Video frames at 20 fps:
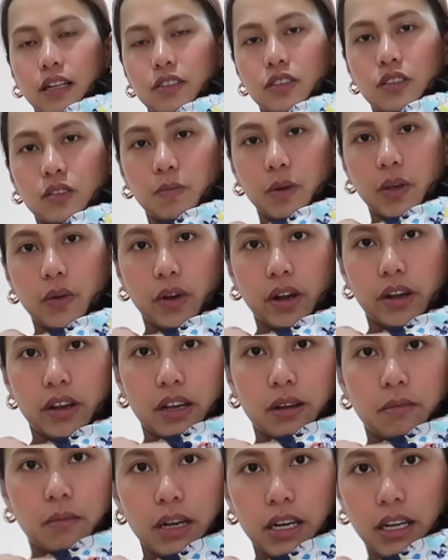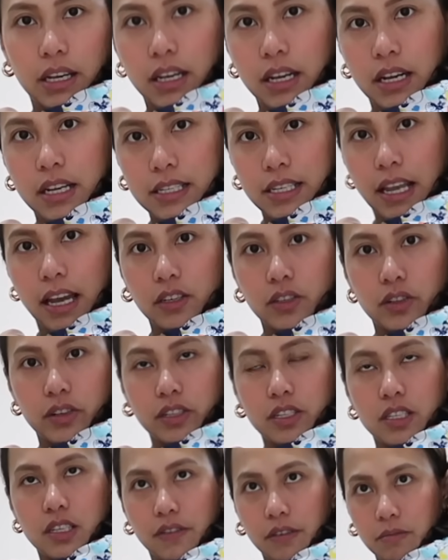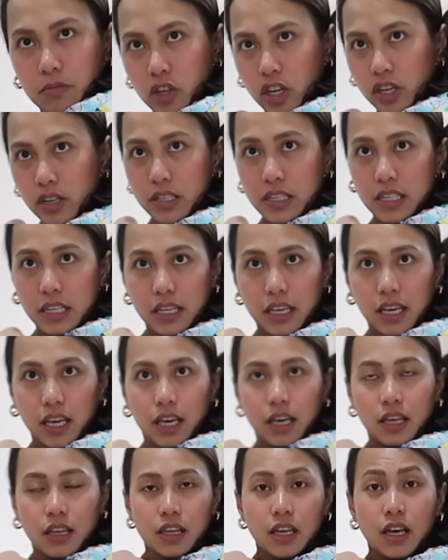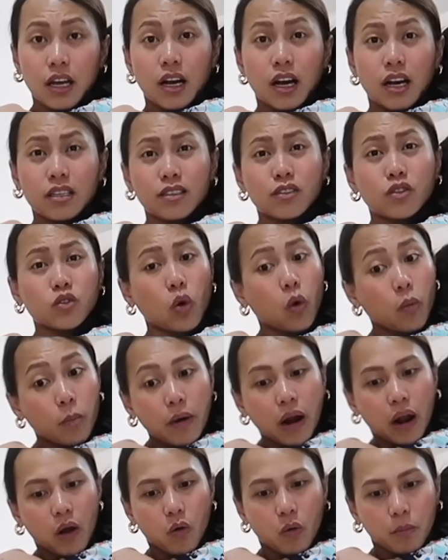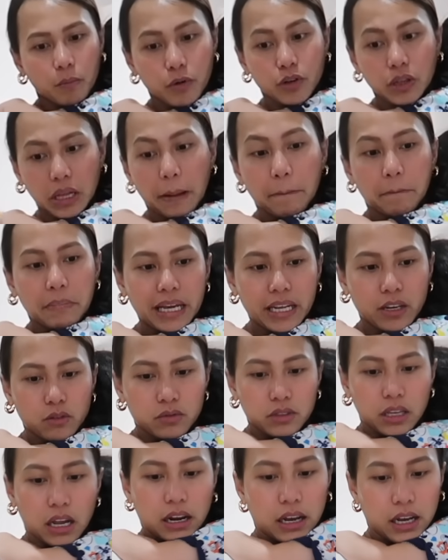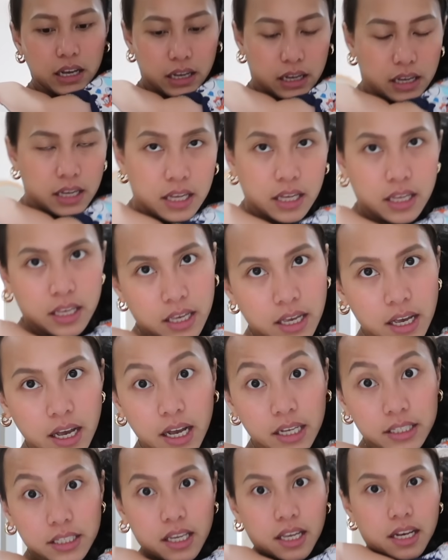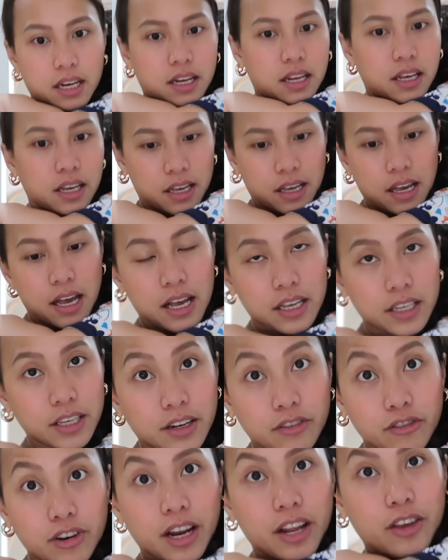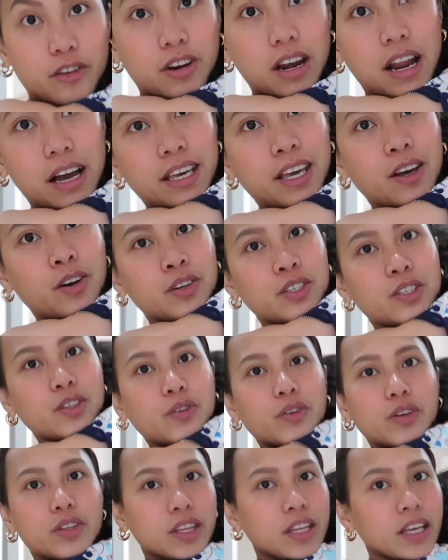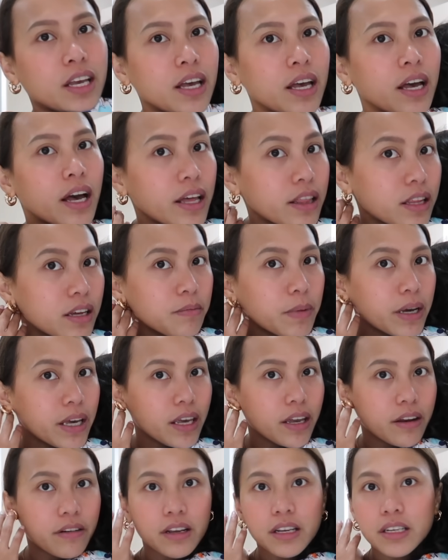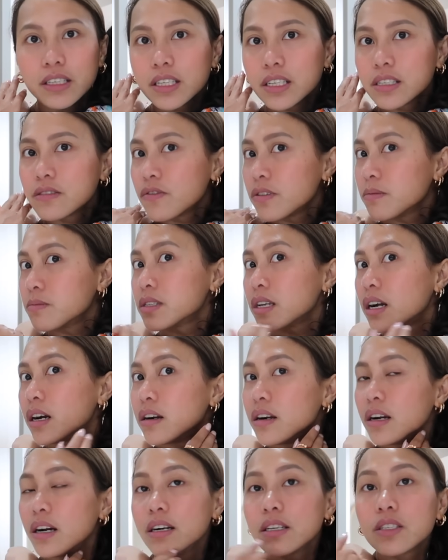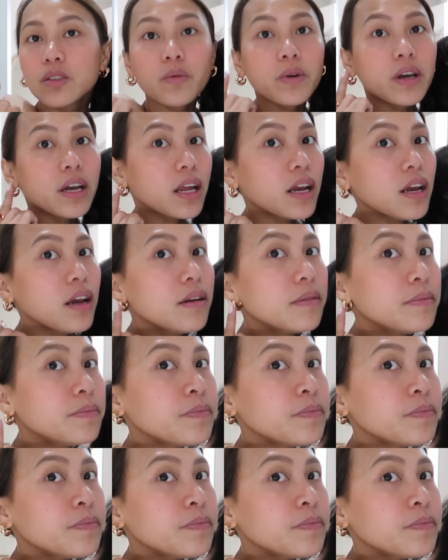I'll just be wearing my sandals from Charles and Keith. As in, sobrang comfortable nun talaga. As in, yun na yung lagi kong suot. And then my earrings is from Zara as well.